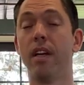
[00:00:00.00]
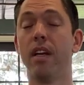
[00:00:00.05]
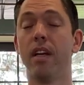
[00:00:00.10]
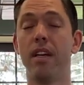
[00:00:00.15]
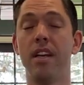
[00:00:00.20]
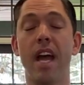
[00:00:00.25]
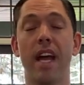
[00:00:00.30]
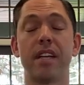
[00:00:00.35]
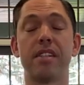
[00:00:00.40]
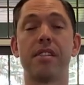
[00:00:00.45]

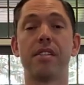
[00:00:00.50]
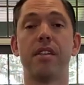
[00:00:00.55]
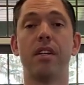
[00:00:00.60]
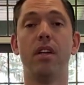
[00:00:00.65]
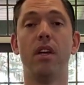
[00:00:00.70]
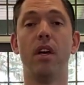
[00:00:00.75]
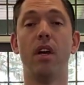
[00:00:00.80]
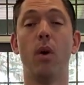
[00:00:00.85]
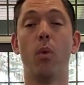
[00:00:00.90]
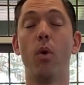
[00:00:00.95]
Next,
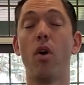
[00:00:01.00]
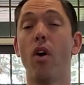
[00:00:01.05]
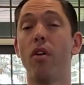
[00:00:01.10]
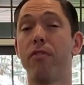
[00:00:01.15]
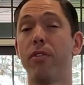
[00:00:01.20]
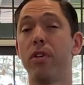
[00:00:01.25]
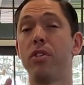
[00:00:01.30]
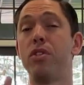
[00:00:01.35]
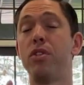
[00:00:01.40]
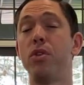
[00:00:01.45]
we
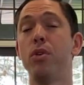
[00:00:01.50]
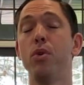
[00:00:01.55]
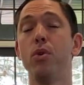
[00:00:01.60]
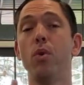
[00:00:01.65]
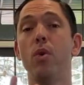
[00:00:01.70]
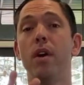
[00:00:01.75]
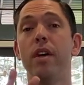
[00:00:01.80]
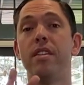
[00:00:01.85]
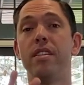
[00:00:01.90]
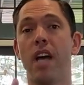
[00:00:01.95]
offer
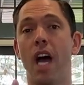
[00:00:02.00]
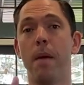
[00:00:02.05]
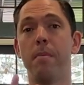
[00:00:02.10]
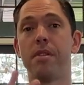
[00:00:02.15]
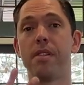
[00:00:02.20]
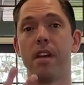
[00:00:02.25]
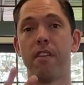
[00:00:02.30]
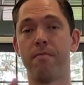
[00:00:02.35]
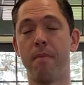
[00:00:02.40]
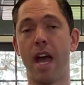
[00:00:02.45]
two types
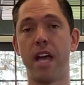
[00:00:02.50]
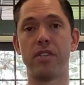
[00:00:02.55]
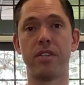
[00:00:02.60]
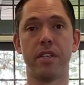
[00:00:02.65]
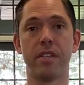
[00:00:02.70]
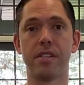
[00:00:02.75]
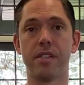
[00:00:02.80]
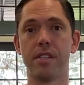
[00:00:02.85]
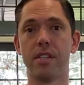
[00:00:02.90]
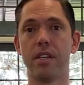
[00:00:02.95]
of
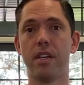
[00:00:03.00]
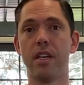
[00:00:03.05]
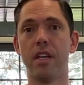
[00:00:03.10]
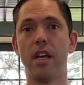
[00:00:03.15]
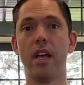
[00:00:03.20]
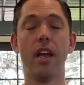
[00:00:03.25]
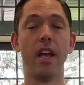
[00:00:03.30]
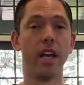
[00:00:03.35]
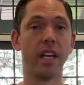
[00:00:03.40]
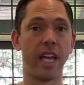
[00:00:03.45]
matches,
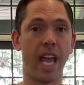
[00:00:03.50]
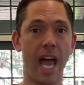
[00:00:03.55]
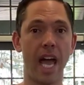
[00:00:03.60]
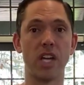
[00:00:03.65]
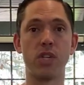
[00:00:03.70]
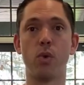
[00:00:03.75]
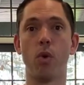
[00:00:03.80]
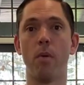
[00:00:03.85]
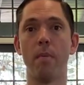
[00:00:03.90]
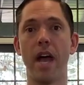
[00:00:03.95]

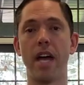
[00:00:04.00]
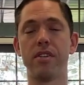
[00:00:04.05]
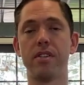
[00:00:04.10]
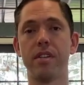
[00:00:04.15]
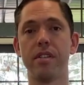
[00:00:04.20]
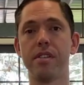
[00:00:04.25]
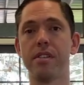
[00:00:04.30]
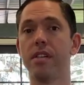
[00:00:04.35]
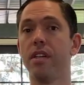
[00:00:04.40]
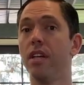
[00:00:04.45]
casual
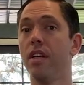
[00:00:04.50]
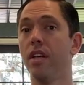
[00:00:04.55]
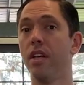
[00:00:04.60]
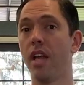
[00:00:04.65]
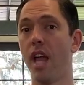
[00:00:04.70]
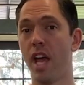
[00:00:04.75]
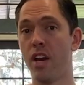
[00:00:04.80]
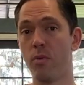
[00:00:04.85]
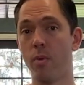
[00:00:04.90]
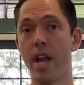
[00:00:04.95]
matches
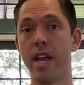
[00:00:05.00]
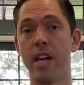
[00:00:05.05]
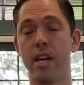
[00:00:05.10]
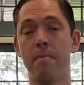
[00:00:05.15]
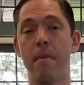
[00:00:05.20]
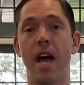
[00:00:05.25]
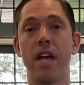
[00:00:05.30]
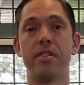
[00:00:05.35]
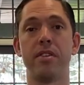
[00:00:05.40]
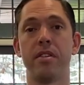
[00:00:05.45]
and rated
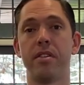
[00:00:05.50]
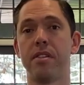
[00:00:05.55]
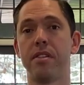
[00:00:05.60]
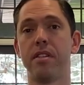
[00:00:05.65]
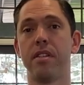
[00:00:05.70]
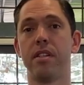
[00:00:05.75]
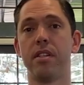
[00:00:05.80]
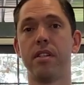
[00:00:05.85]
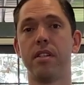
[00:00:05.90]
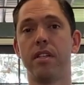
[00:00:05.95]
matches.
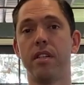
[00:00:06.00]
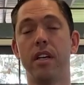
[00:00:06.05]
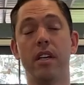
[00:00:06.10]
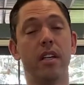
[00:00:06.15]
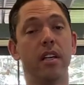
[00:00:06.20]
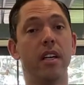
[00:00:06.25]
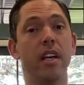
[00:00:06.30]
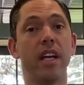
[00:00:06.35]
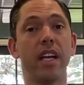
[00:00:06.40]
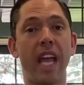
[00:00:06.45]

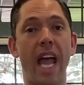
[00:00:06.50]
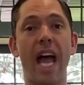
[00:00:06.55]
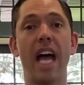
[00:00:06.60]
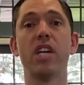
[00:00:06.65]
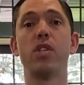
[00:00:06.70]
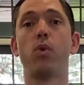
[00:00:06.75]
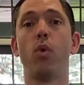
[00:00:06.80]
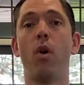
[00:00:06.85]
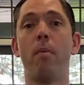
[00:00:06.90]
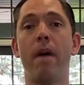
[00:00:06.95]

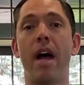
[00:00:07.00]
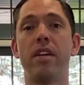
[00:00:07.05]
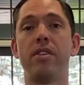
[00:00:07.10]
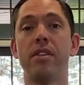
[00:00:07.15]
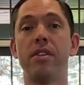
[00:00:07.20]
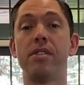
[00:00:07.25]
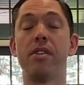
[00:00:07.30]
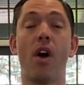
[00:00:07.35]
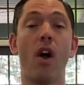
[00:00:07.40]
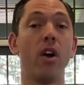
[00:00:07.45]
Casual
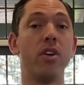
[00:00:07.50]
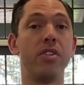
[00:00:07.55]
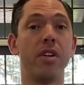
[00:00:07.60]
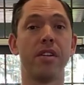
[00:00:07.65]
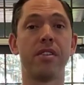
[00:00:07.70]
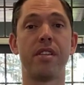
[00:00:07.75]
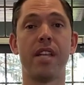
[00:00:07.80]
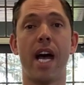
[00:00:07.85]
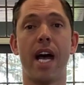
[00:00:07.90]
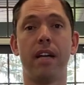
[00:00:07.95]
matches are
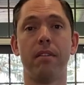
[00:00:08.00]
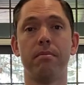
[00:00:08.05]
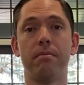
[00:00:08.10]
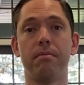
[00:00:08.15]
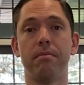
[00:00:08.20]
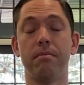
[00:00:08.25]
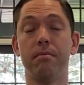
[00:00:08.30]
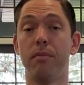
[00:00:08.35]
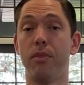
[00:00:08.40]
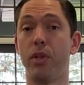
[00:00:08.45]
just that,
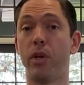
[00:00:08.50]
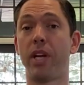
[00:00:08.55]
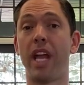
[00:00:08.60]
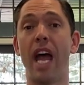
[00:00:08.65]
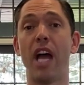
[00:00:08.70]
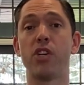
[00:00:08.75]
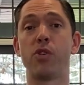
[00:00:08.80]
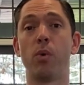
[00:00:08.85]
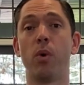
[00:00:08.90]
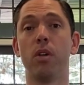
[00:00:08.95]
they're
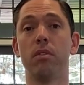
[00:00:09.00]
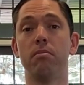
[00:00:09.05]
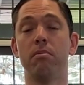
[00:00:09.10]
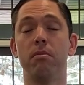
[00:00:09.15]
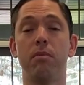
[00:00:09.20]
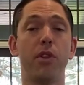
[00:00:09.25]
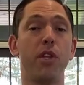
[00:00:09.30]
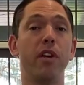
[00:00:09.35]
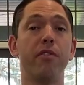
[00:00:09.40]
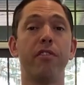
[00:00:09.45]
casual,
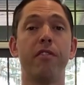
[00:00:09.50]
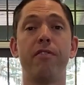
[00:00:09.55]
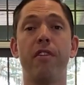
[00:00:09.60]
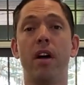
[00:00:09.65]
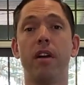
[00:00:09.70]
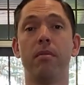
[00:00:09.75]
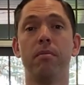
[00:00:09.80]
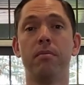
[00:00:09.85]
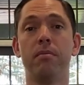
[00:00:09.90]
they're for fun.